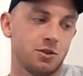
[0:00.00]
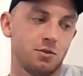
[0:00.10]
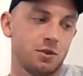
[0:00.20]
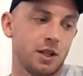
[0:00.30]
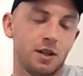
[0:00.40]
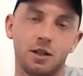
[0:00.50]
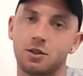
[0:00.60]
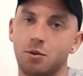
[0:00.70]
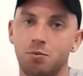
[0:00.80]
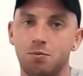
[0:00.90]
They taste
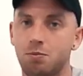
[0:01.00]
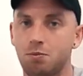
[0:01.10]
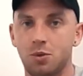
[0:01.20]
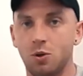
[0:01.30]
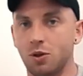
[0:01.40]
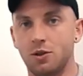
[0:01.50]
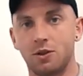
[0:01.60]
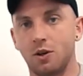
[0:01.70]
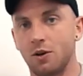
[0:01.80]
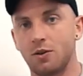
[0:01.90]
like pure
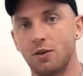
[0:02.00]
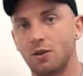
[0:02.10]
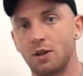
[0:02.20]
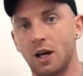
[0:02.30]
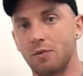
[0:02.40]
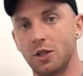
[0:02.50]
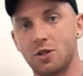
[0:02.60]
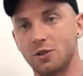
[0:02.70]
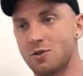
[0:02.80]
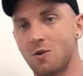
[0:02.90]
dirt. They
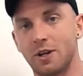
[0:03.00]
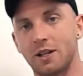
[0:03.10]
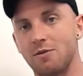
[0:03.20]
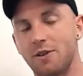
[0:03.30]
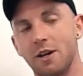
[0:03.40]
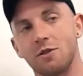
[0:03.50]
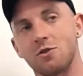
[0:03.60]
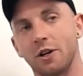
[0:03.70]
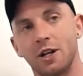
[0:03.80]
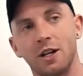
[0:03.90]
just don't get the flavours
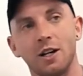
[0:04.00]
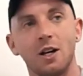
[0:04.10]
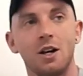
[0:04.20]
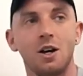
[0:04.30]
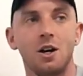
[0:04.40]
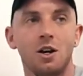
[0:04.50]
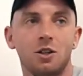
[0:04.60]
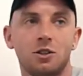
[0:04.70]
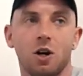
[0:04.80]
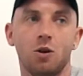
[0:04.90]
right in it.
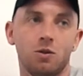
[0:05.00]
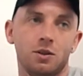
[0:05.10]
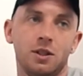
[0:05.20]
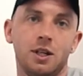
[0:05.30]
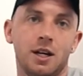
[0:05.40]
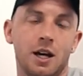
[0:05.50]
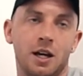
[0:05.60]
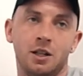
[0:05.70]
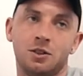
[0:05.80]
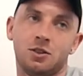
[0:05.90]
So
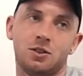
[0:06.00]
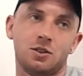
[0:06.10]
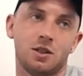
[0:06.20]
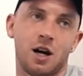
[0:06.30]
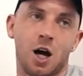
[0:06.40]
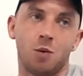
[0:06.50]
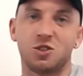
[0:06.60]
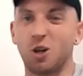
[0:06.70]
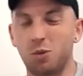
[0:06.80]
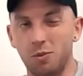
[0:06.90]
EAAs,
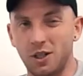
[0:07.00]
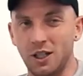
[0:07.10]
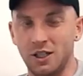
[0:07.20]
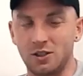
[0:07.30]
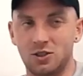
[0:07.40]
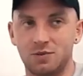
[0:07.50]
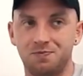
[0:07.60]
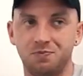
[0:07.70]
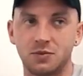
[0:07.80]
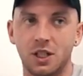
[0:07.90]
supplement needs.
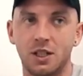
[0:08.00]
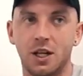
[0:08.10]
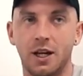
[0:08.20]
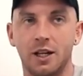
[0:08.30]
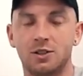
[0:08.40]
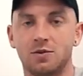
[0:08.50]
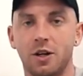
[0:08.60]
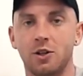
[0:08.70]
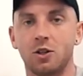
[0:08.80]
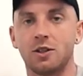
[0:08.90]
EAAs is
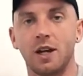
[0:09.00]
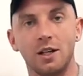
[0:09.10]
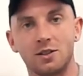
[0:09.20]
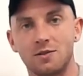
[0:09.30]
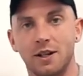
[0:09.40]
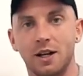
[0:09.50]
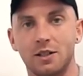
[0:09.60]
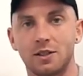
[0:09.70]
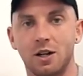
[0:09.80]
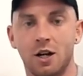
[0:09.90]
very good, taste is
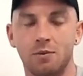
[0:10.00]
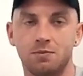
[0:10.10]
fantastic on it.